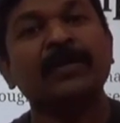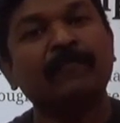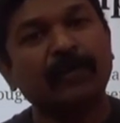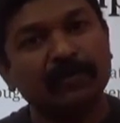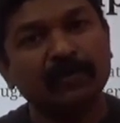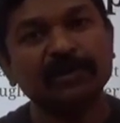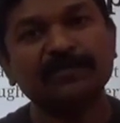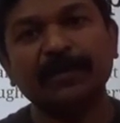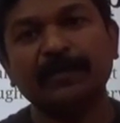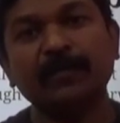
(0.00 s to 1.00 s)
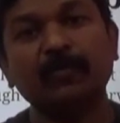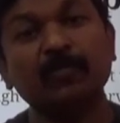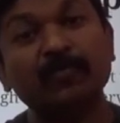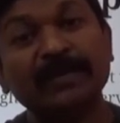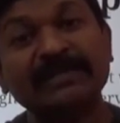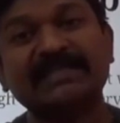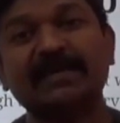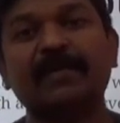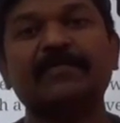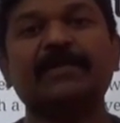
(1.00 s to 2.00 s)
For those people who miss some
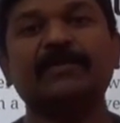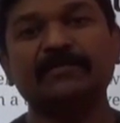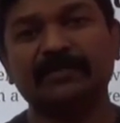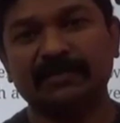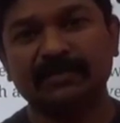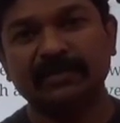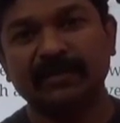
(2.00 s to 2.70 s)
of the news,